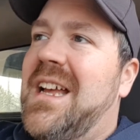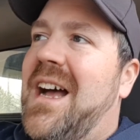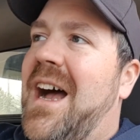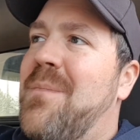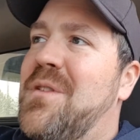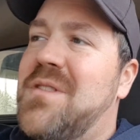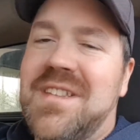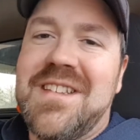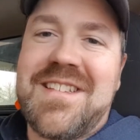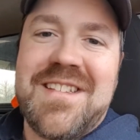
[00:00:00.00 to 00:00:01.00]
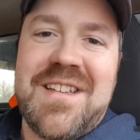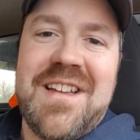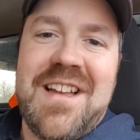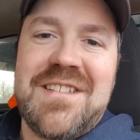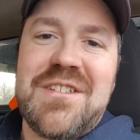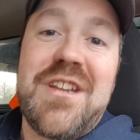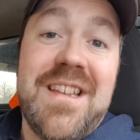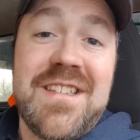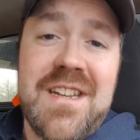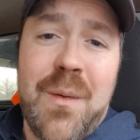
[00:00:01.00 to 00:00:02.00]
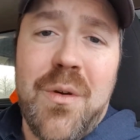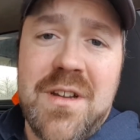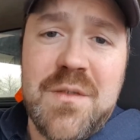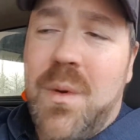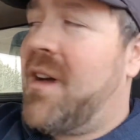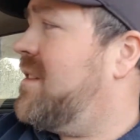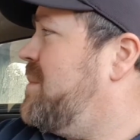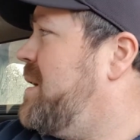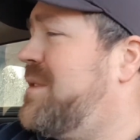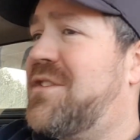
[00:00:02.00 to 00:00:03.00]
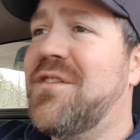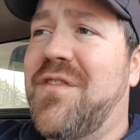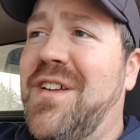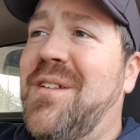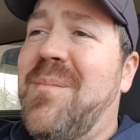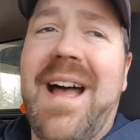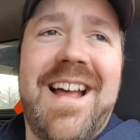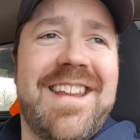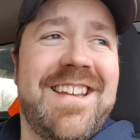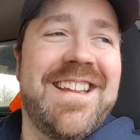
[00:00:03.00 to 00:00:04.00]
I'm using this as a chance to network as well. Maybe she'll feel bad